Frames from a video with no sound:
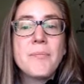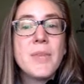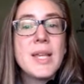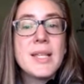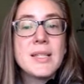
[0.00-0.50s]

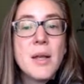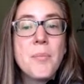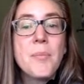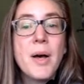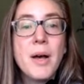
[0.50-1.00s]
is
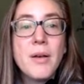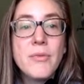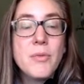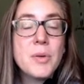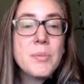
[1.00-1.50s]
above
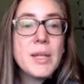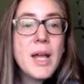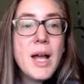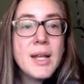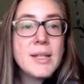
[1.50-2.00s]
or
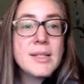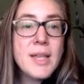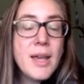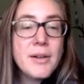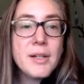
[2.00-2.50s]
beyond its
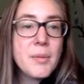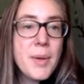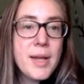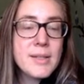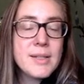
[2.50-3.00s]
carrying
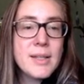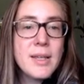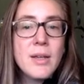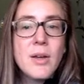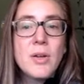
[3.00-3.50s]
capacity,